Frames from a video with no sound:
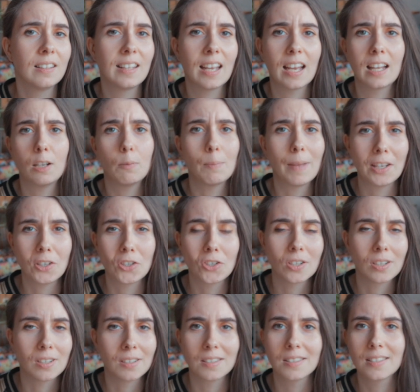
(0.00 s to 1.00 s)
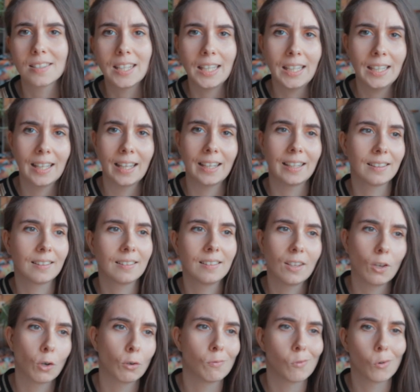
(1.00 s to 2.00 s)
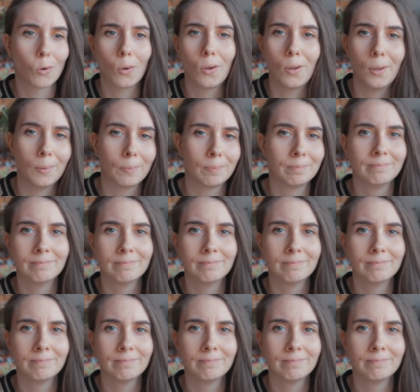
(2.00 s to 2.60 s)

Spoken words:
the animation, see like the overall